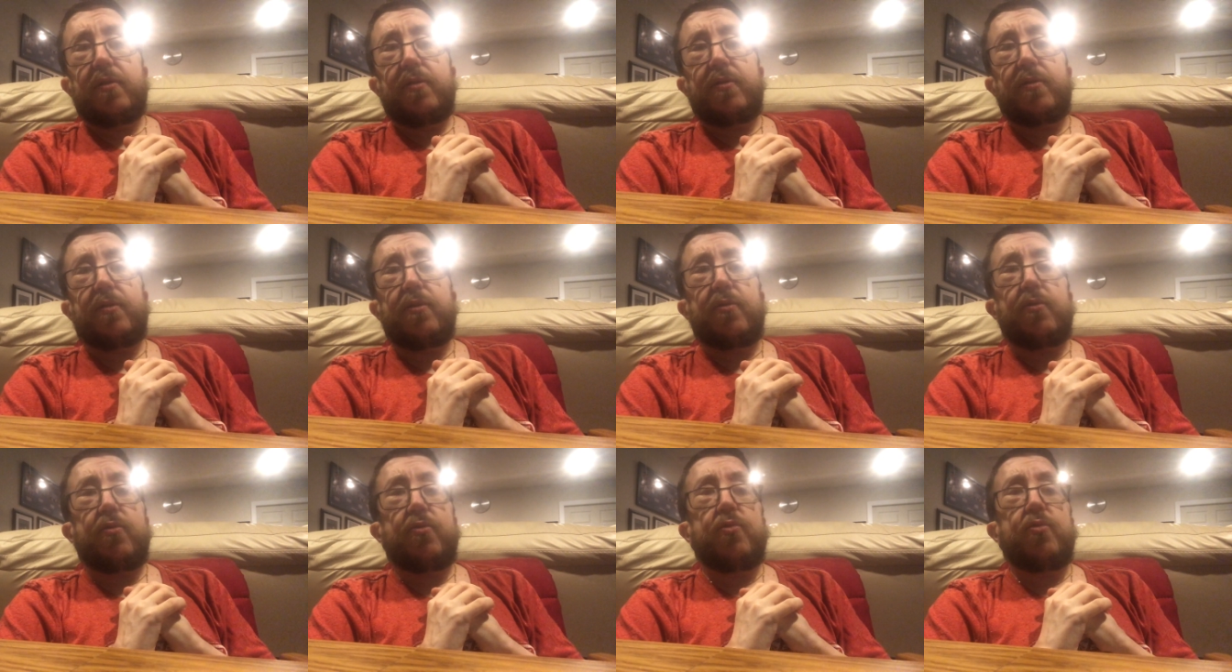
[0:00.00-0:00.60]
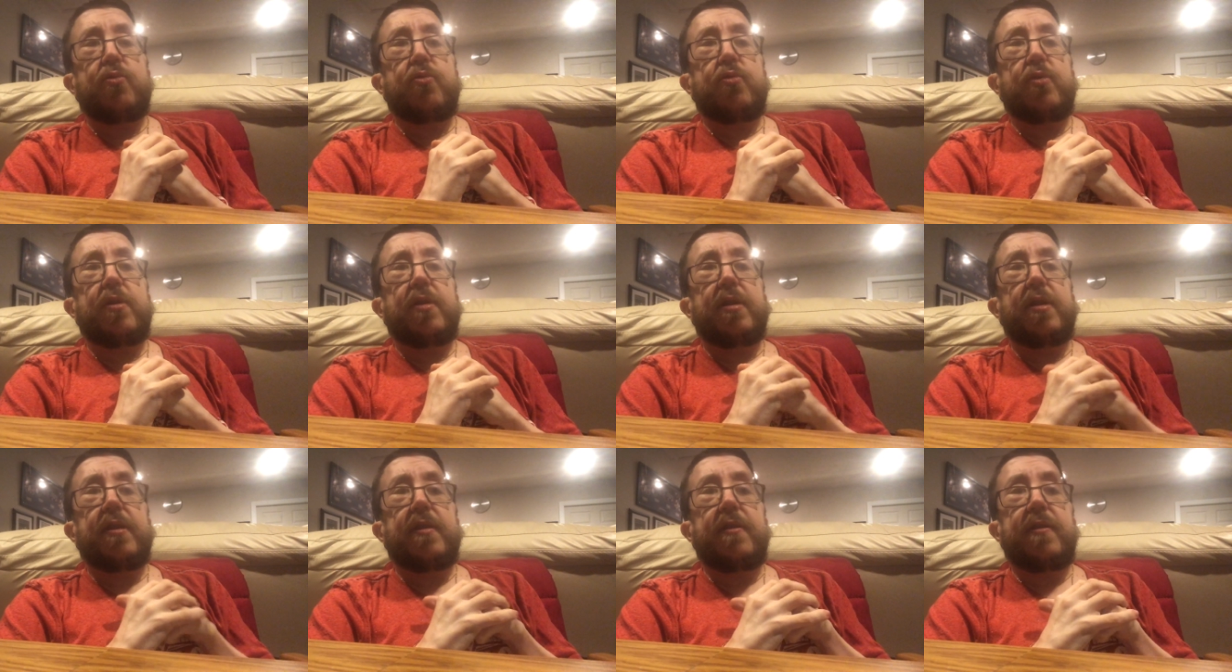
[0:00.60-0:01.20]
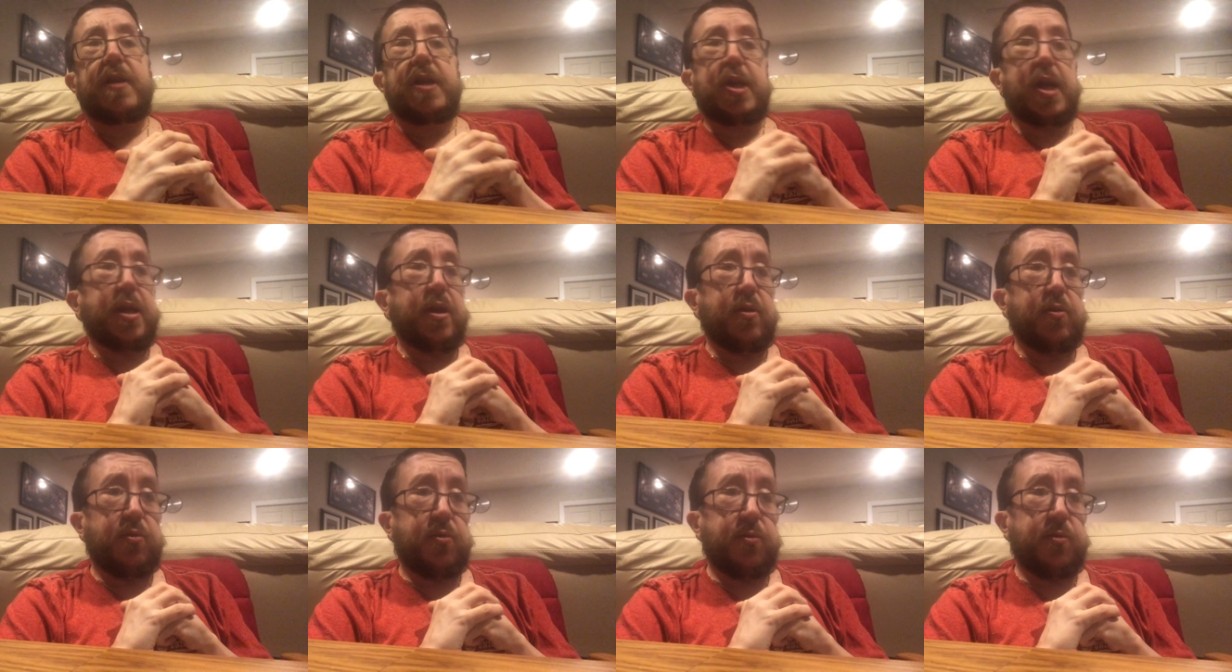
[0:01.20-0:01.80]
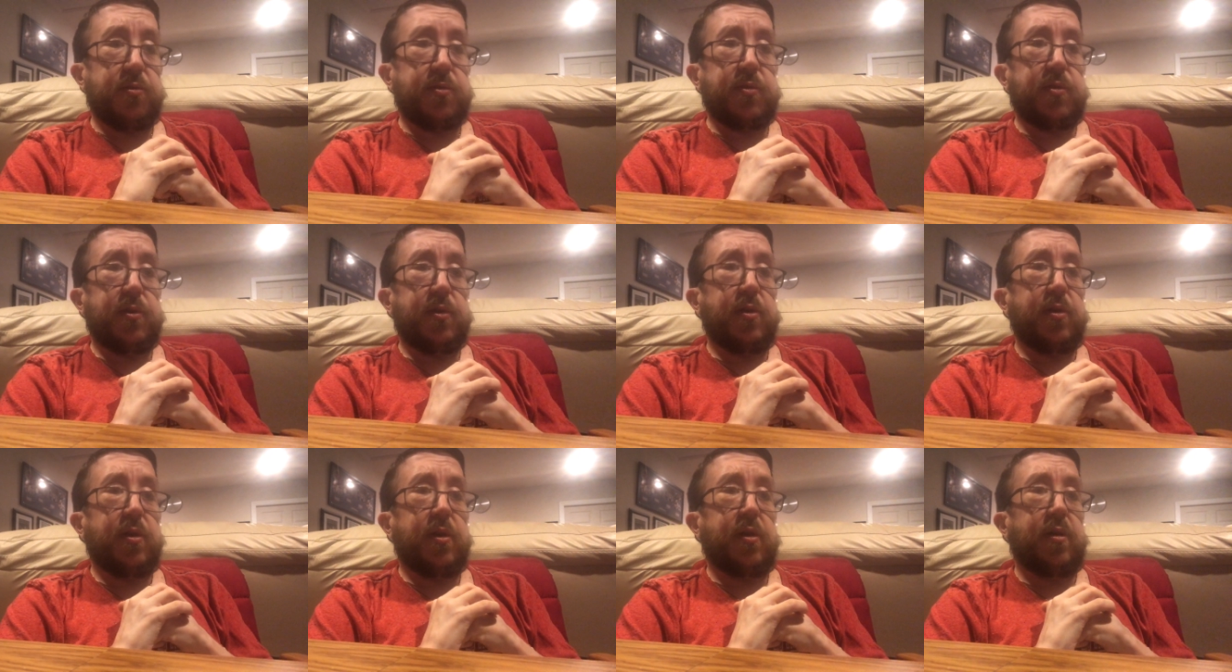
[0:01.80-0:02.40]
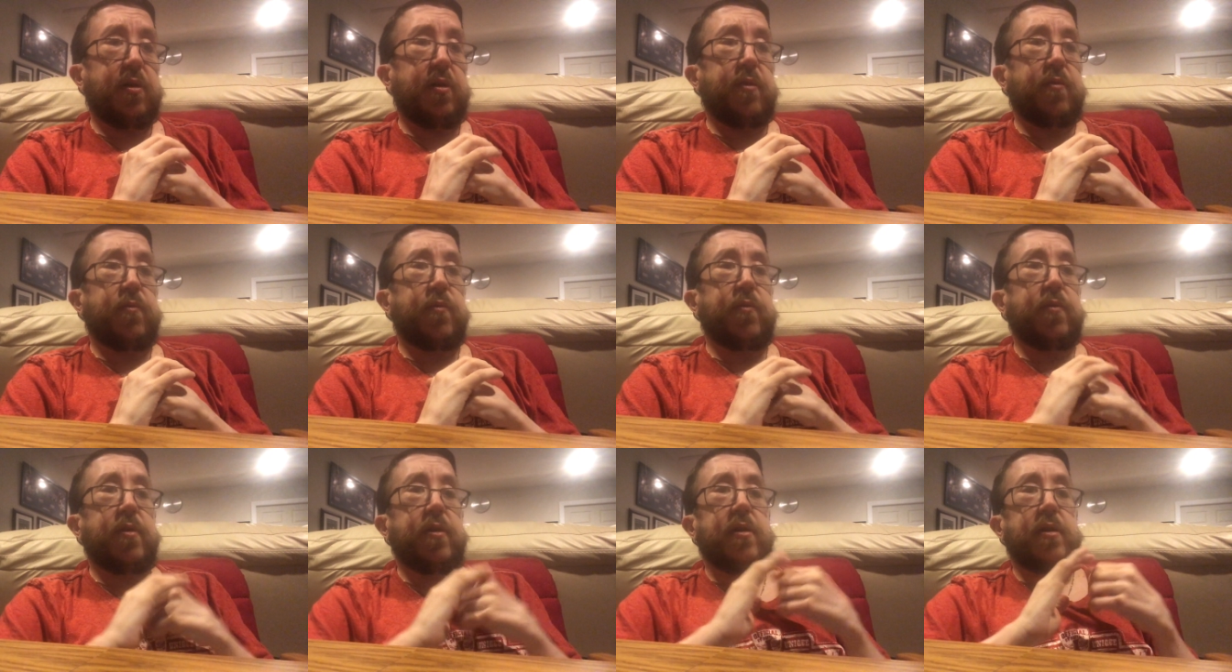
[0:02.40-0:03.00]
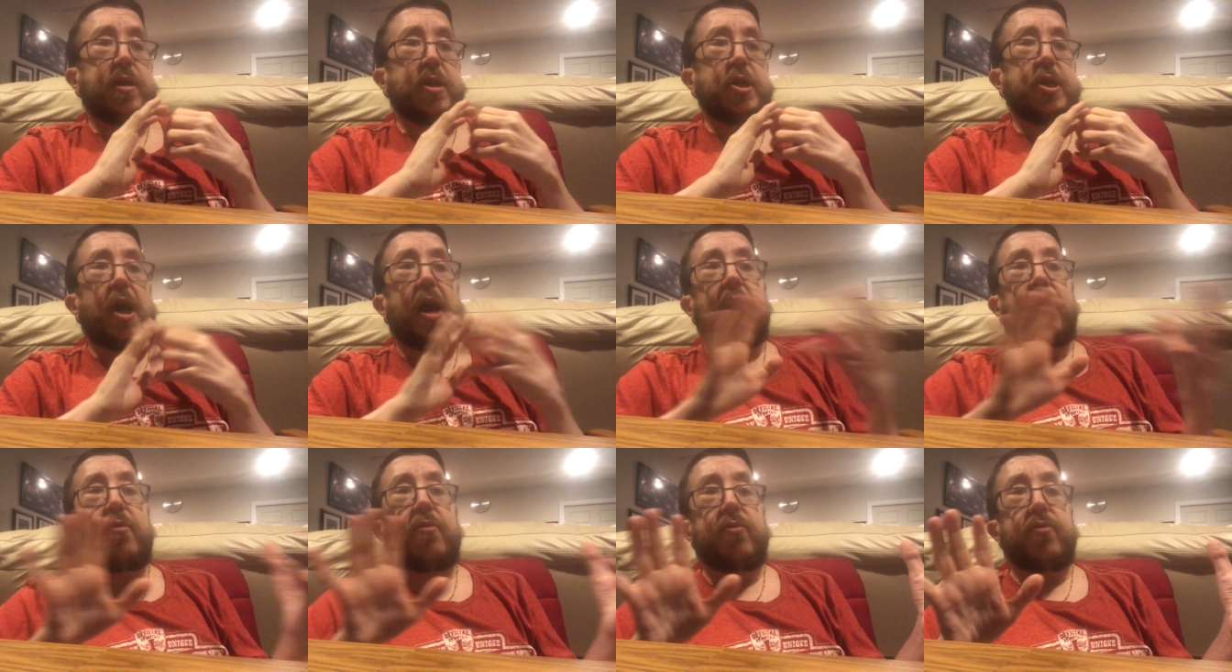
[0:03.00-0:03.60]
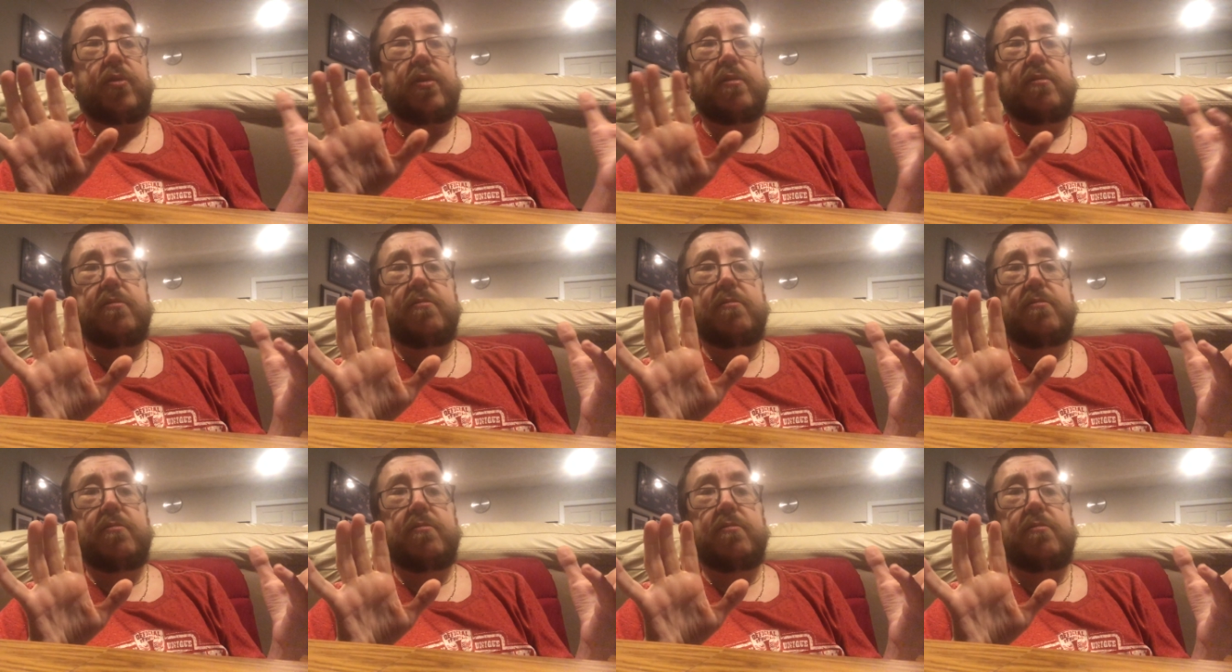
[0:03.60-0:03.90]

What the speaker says: to the genitals of a child